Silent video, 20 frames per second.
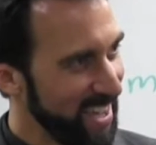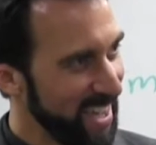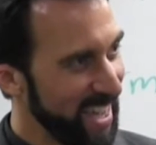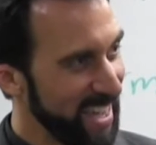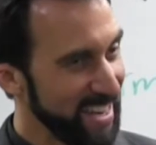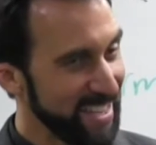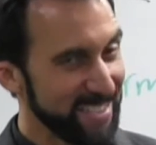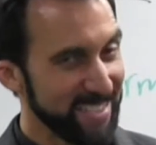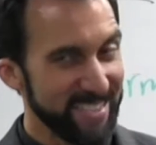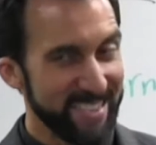
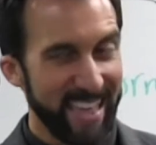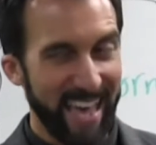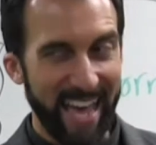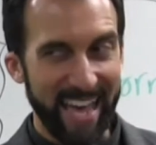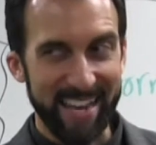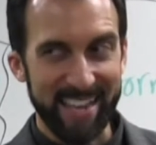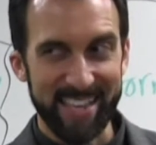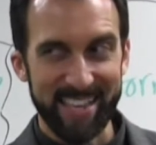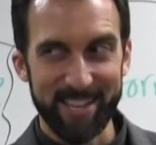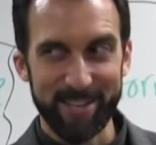And it's
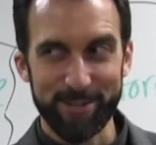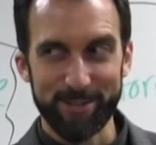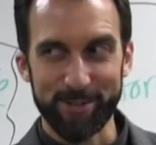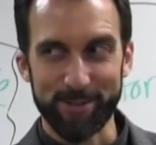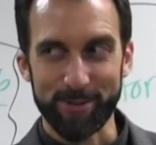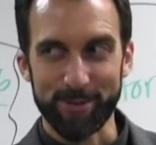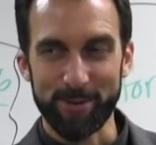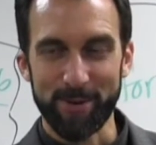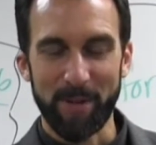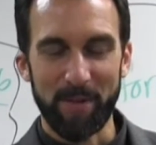that
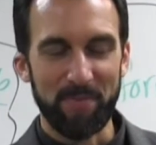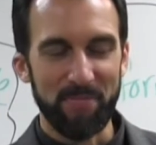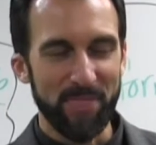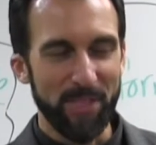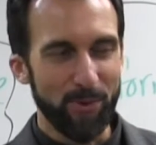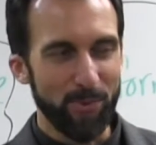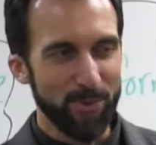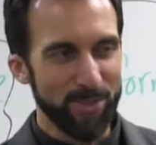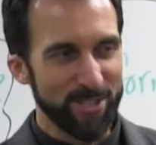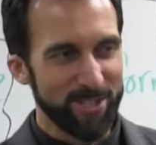issue
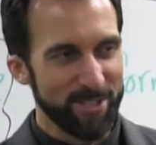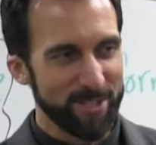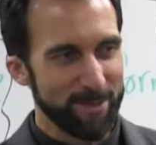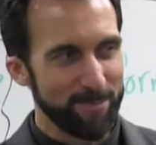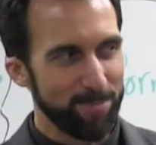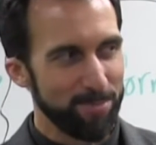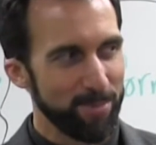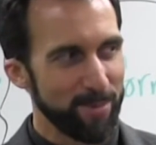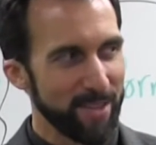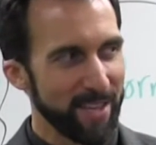that would
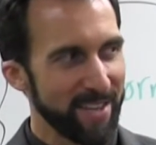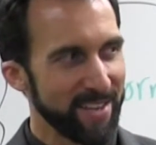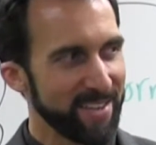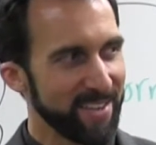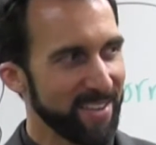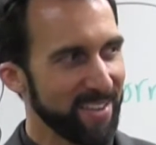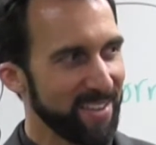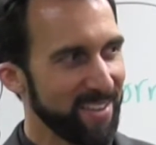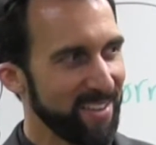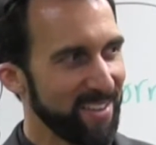split
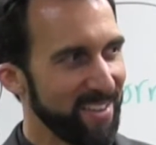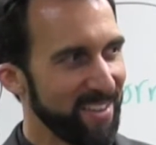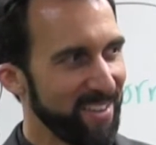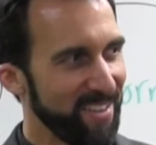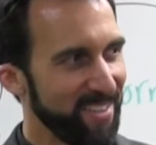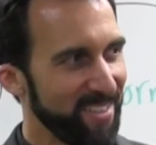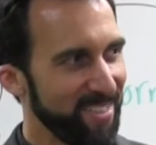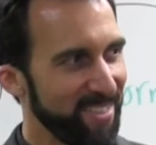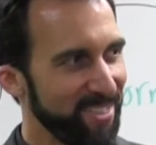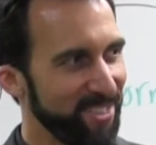
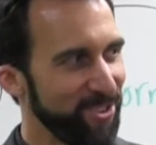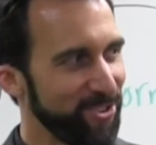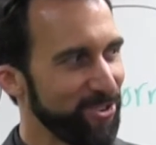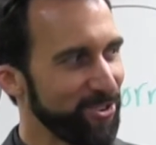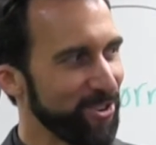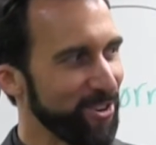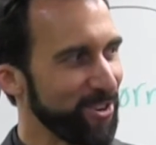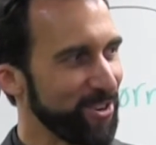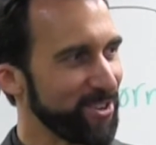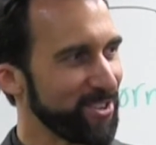the
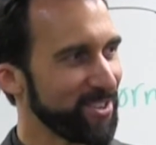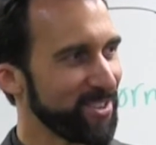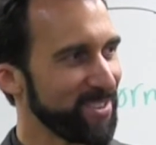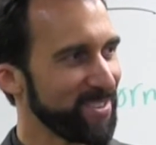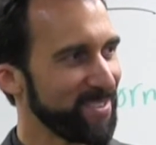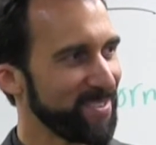church.